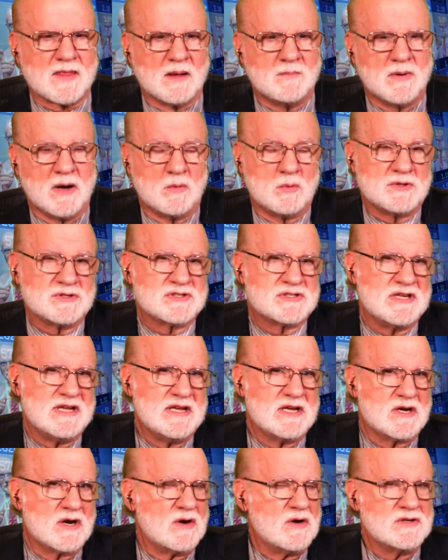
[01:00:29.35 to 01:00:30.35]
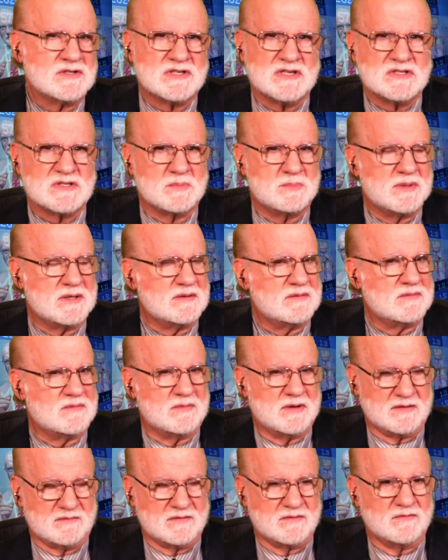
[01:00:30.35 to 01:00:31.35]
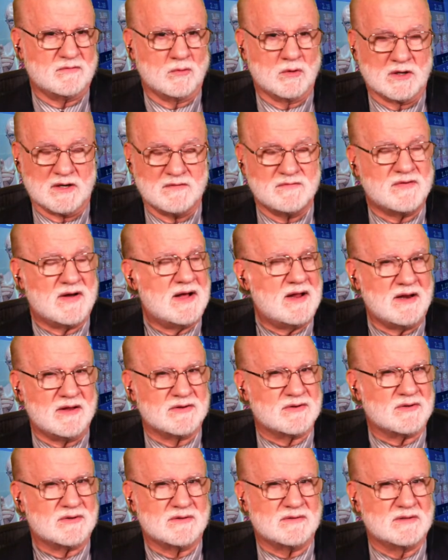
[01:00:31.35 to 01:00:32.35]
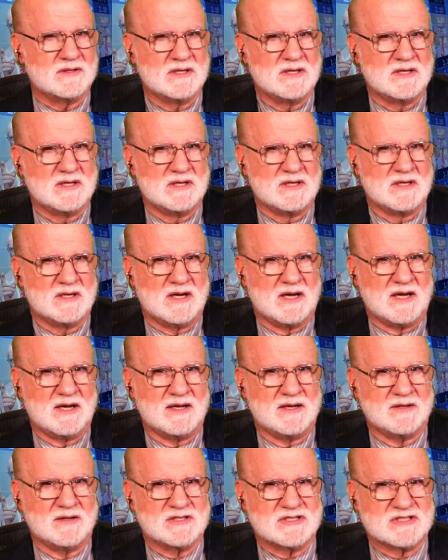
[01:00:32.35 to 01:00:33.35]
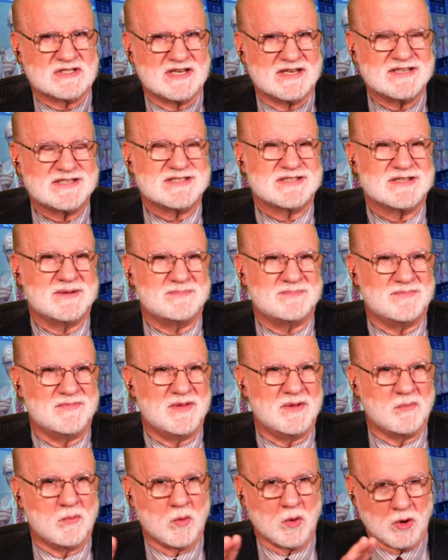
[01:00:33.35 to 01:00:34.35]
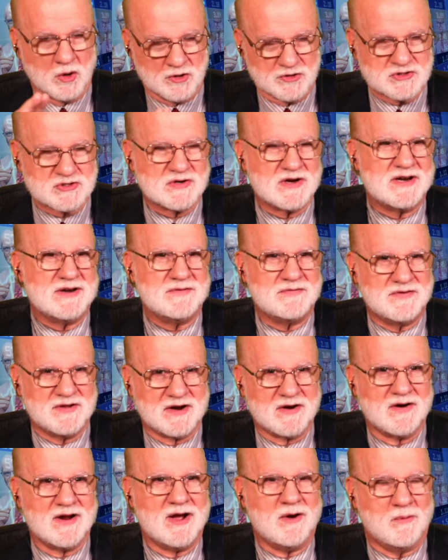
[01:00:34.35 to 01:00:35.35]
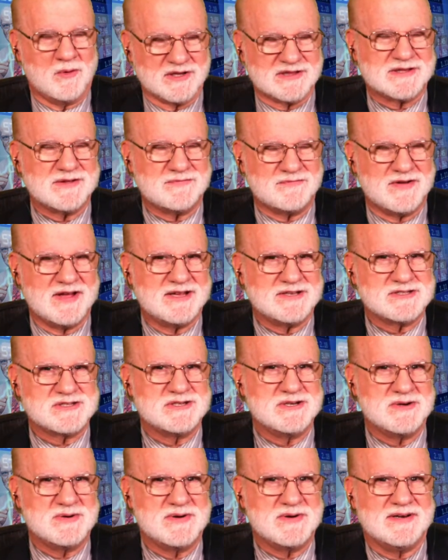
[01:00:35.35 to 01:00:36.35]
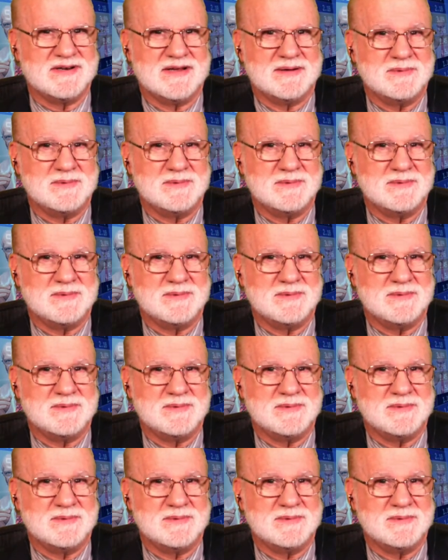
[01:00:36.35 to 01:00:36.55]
But we'll see. Currencies have been really volatile since the world's trying to figure out what the Fed's doing.